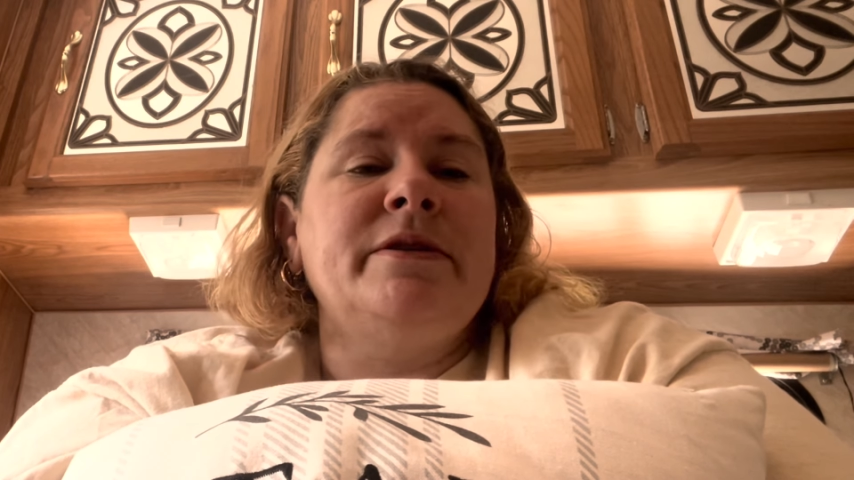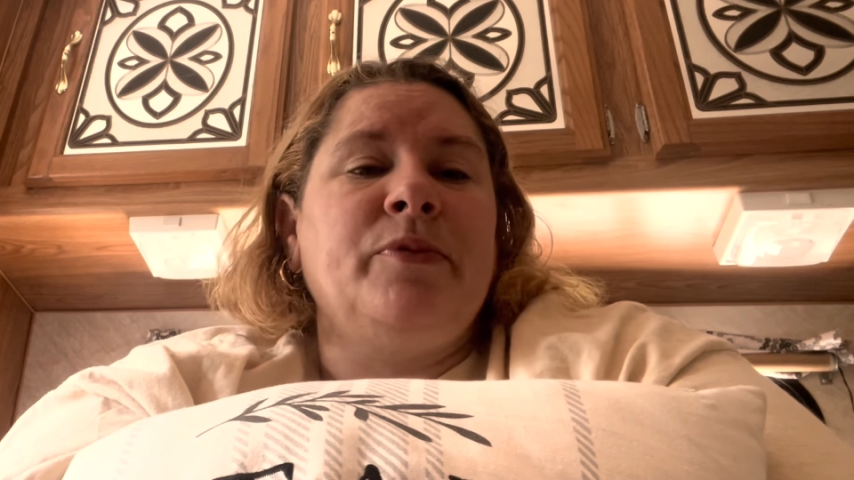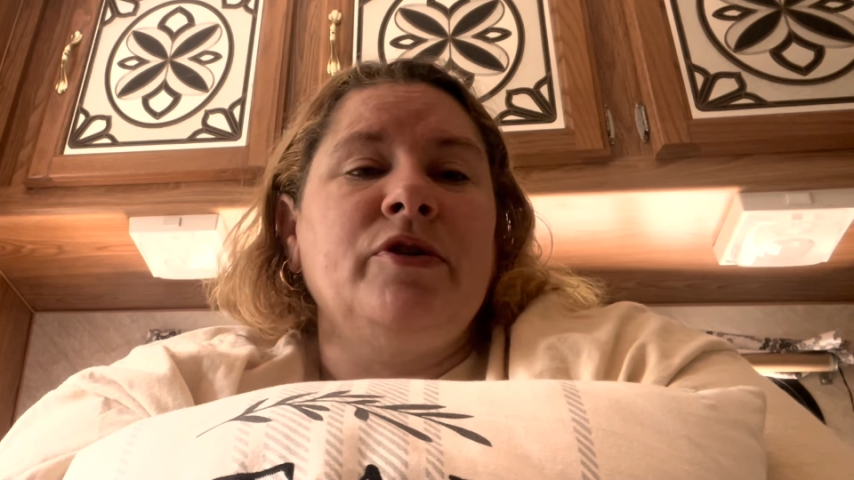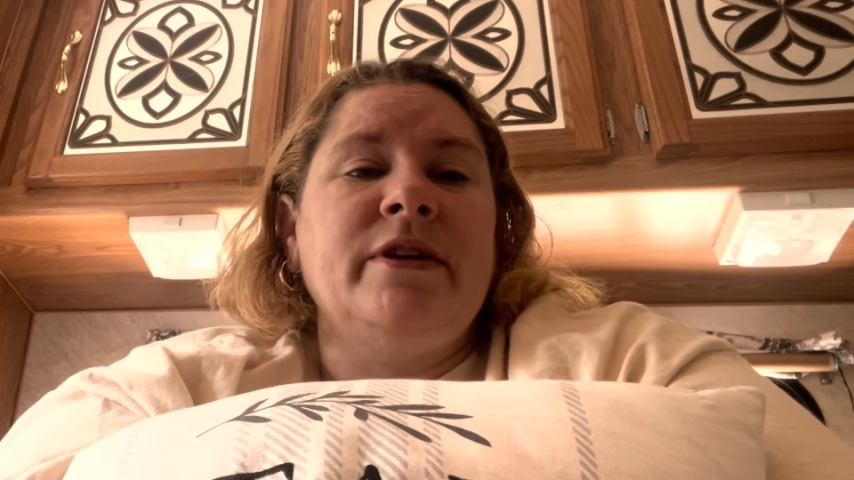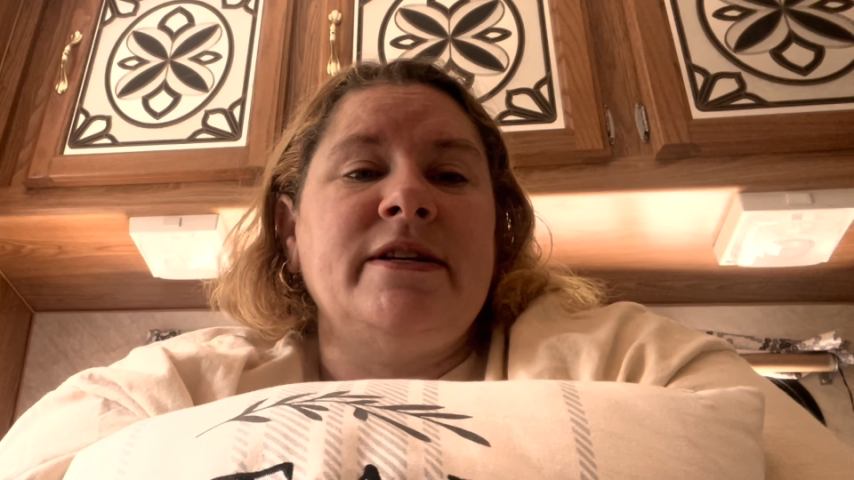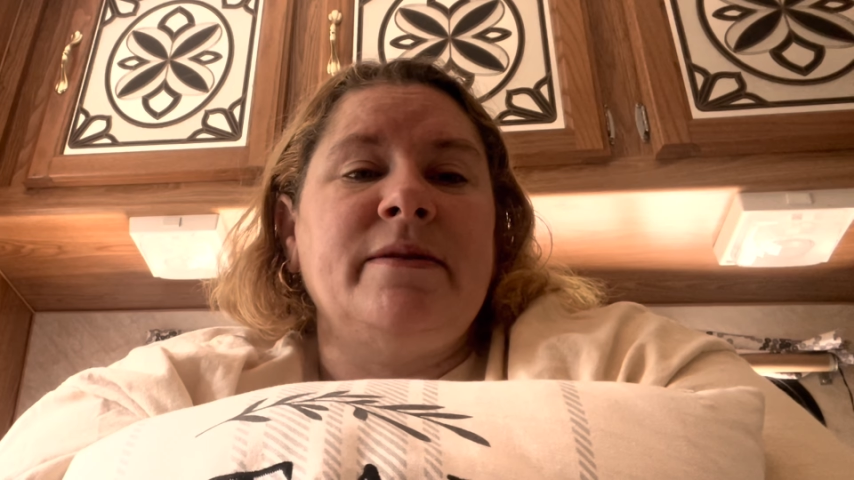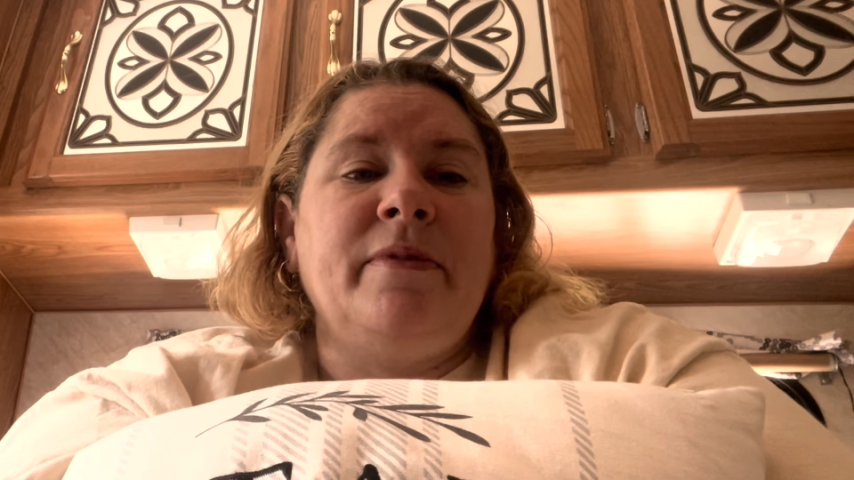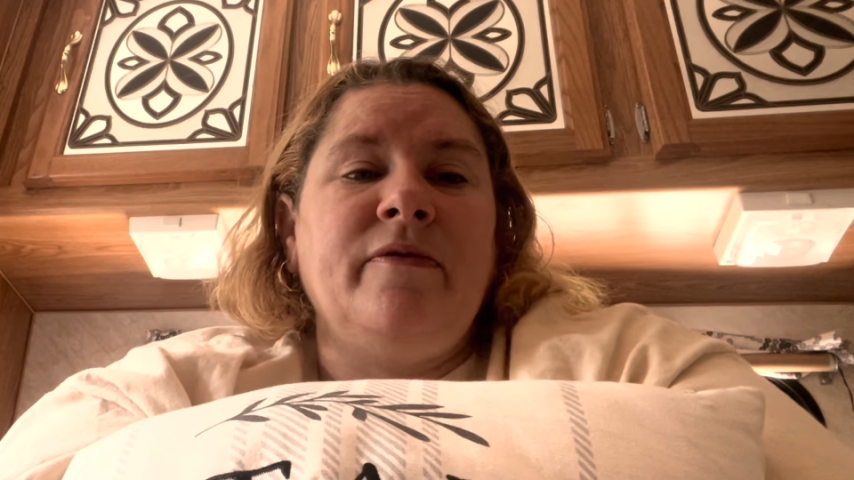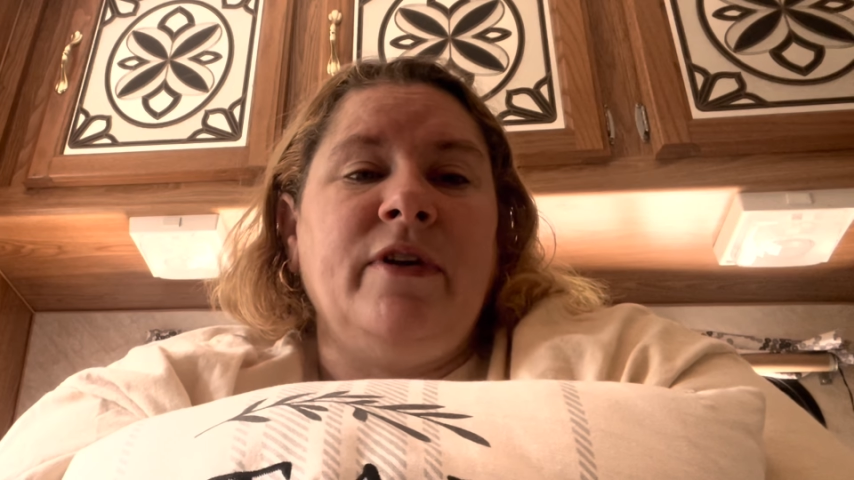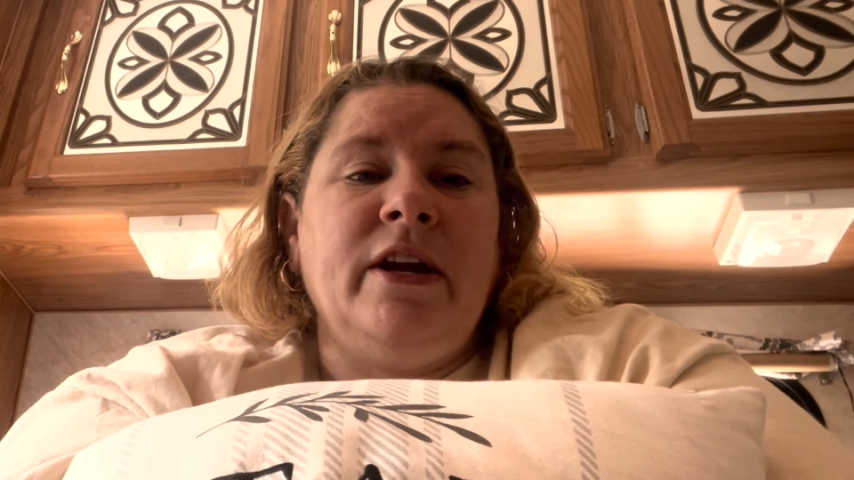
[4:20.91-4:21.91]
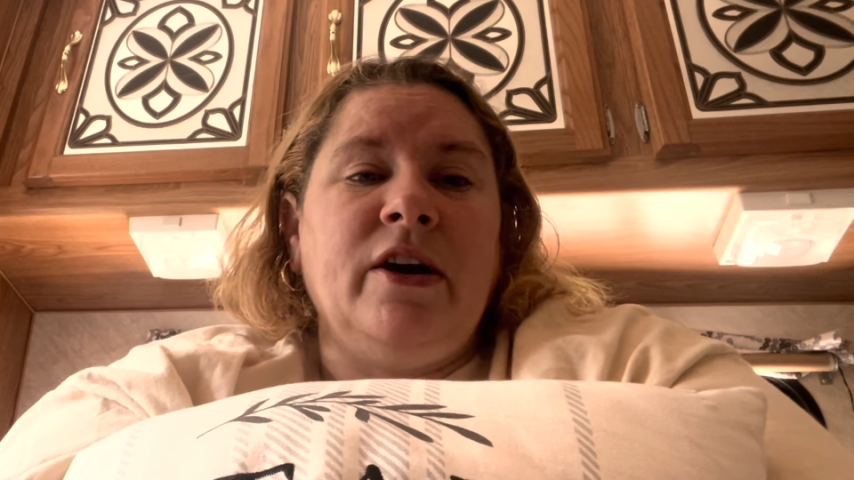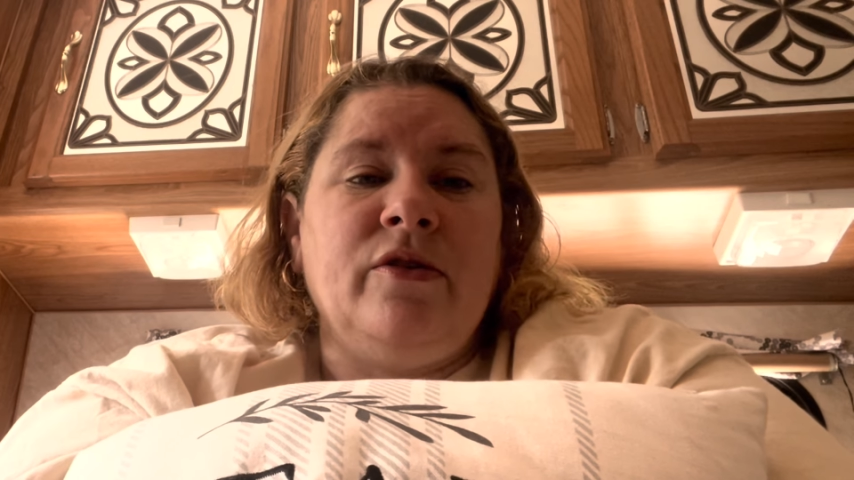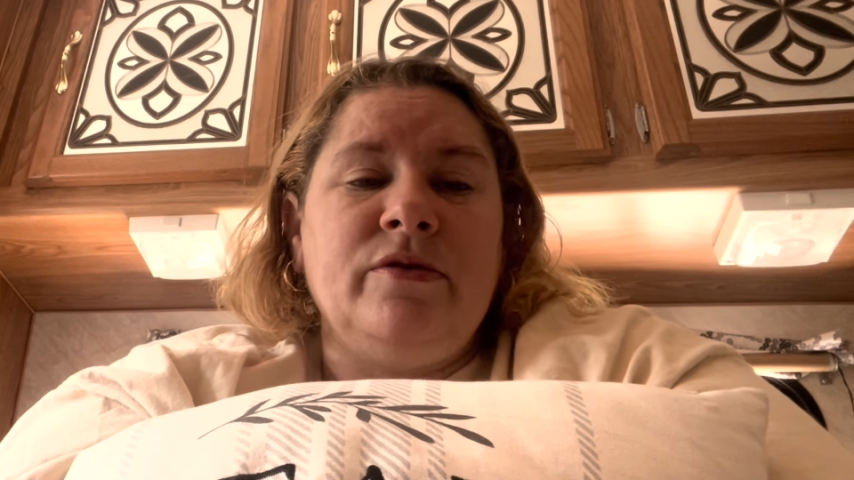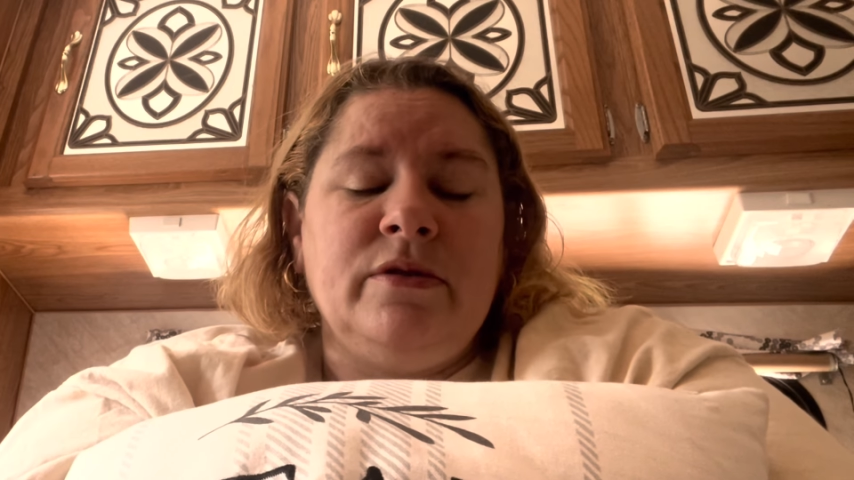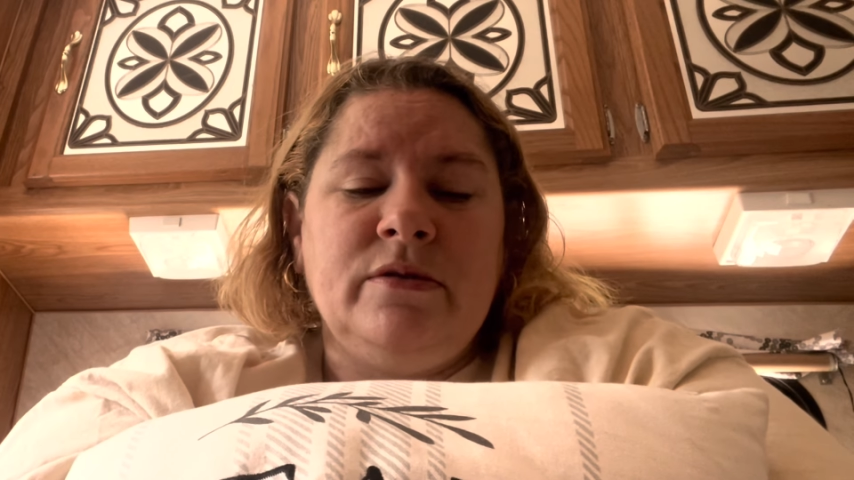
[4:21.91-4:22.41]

birthdays have been videoed